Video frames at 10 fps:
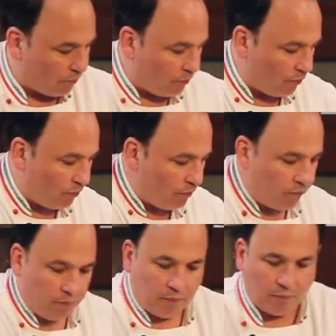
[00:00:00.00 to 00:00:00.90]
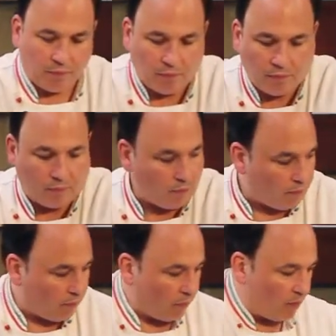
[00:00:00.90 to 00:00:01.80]

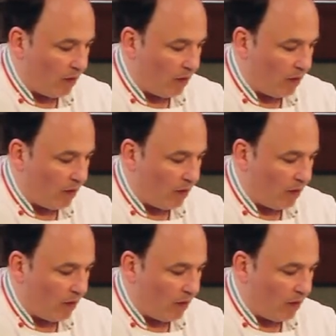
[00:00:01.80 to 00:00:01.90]
(no one is talking)